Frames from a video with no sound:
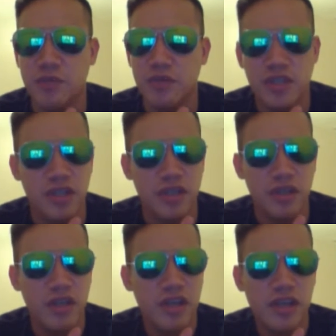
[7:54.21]
It was a
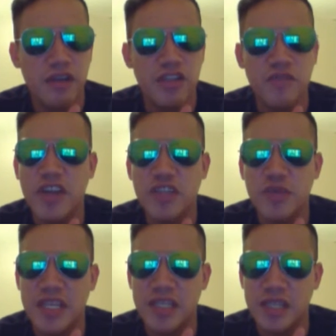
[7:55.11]
it was a very
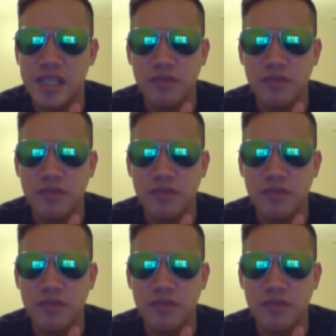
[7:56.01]
strange thing.